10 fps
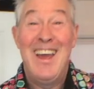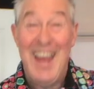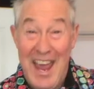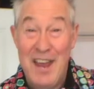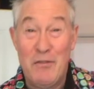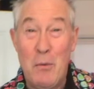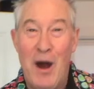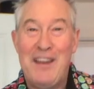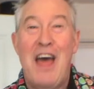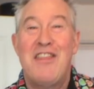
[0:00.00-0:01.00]
Hey
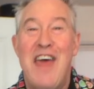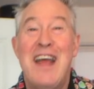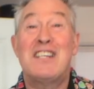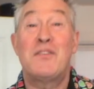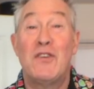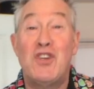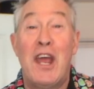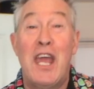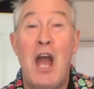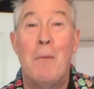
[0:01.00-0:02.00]
everyone, thanks for
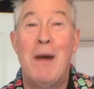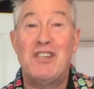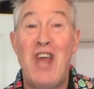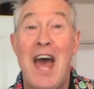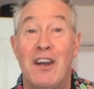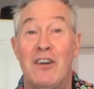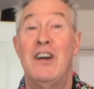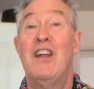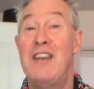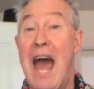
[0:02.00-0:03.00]
checking out my channel.
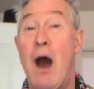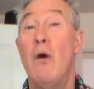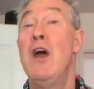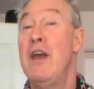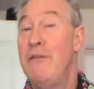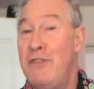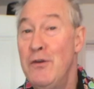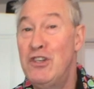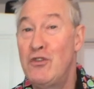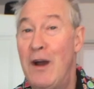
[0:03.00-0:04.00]
Now, if you
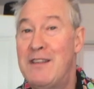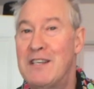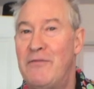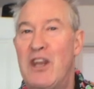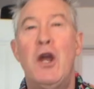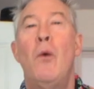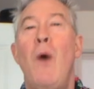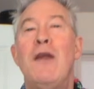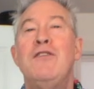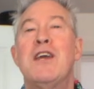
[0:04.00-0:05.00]
enjoyed this video,
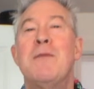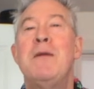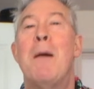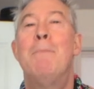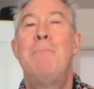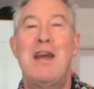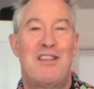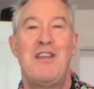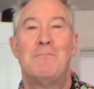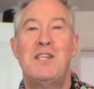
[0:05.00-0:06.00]
why don't you give me a big
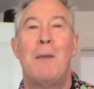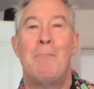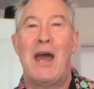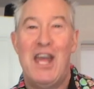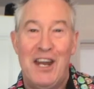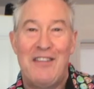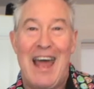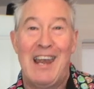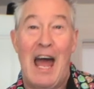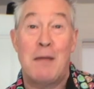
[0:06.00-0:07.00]
thumbs up by hitting
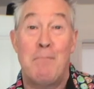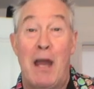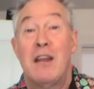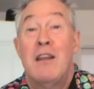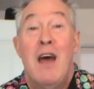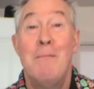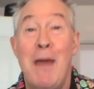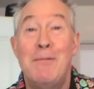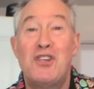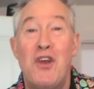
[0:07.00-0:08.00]
that like button and
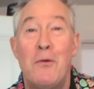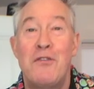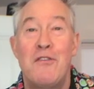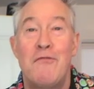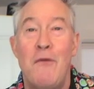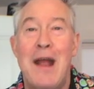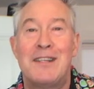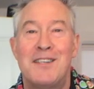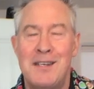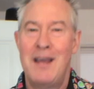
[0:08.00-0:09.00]
maybe share with your
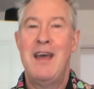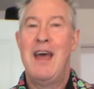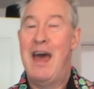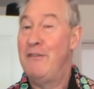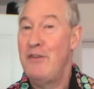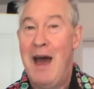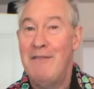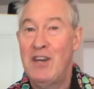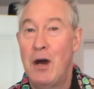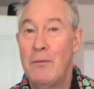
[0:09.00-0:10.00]
friends. And if you
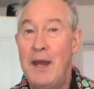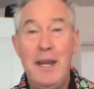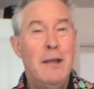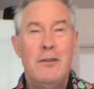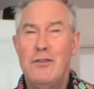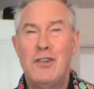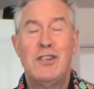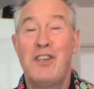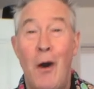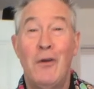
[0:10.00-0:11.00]
haven't already, you should
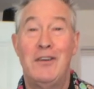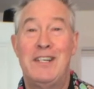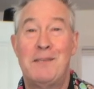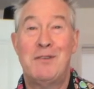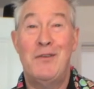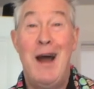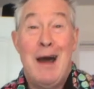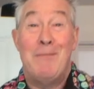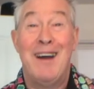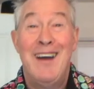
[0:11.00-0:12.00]
totally
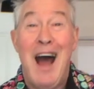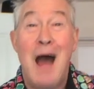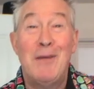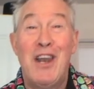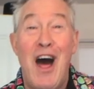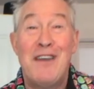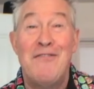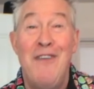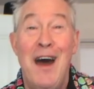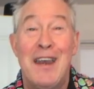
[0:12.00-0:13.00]
subscribe. I'm a lot of
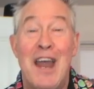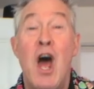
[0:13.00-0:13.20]
fun.